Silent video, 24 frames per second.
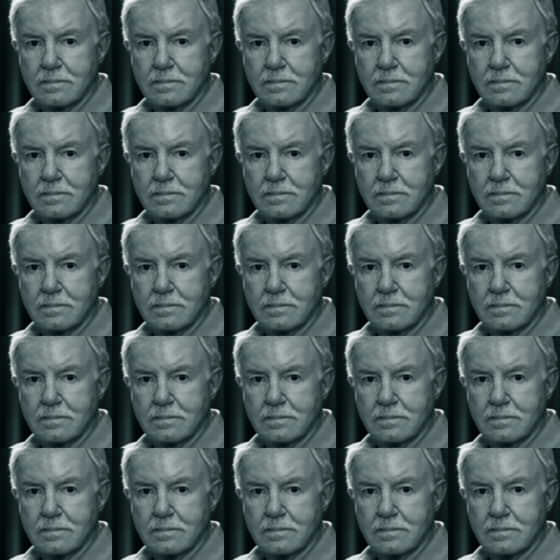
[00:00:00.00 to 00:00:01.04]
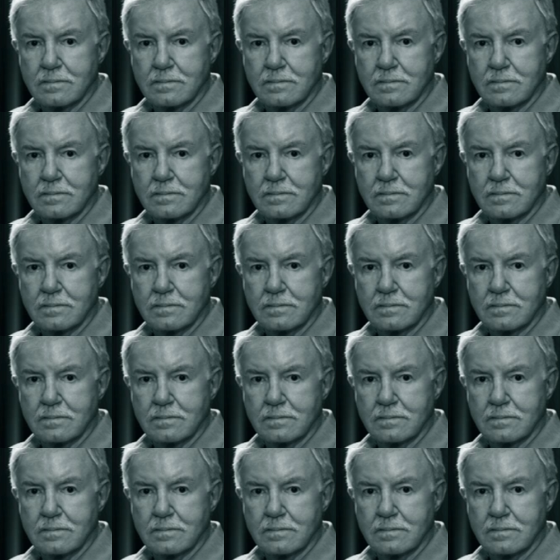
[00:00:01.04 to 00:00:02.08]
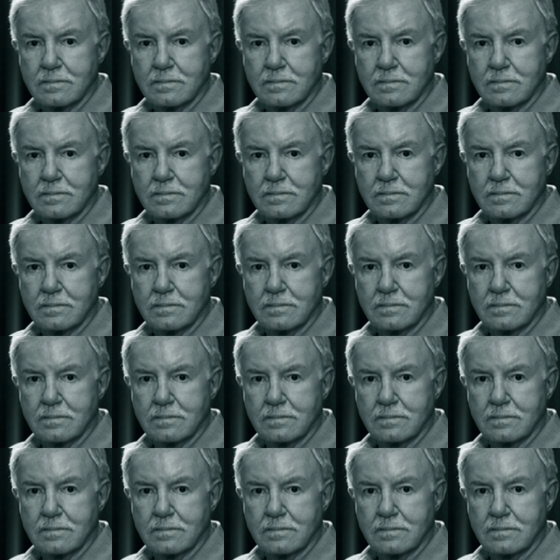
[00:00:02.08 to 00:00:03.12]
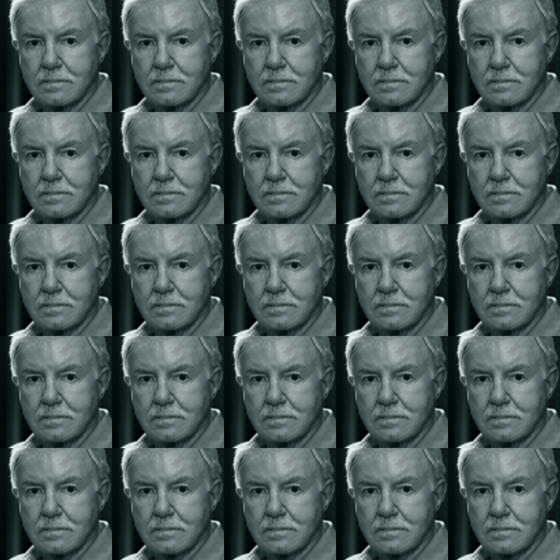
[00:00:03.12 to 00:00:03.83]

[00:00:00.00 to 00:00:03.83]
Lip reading: [no speech]